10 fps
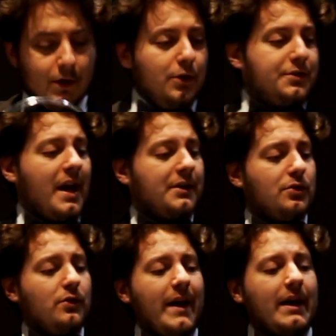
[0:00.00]
You take
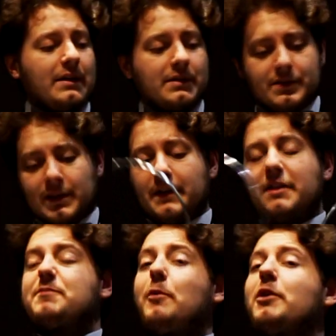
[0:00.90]
2 rings, and at
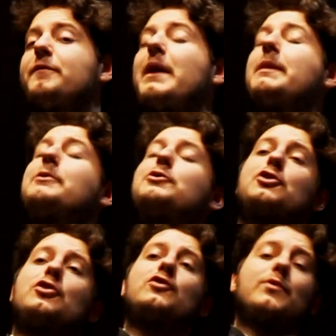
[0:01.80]
this point many
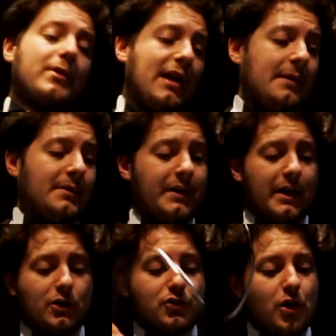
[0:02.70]
magicians will claim that they
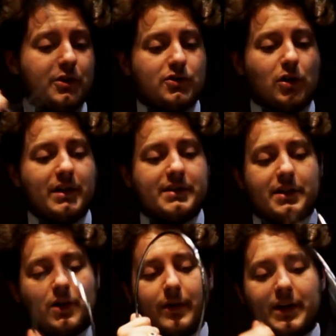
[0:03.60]
can join solid
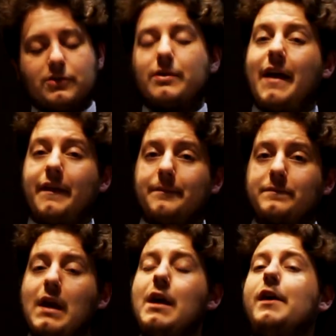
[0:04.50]
steel rings together.
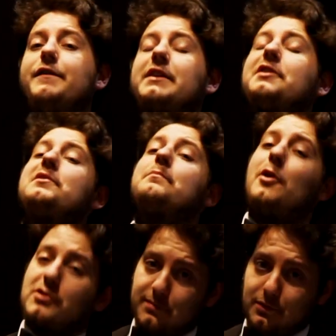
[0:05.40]
That is
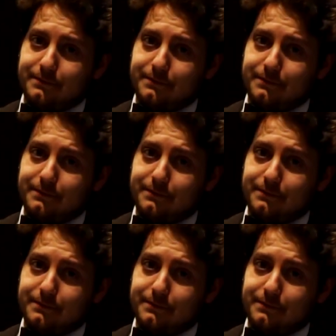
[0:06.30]
impossible.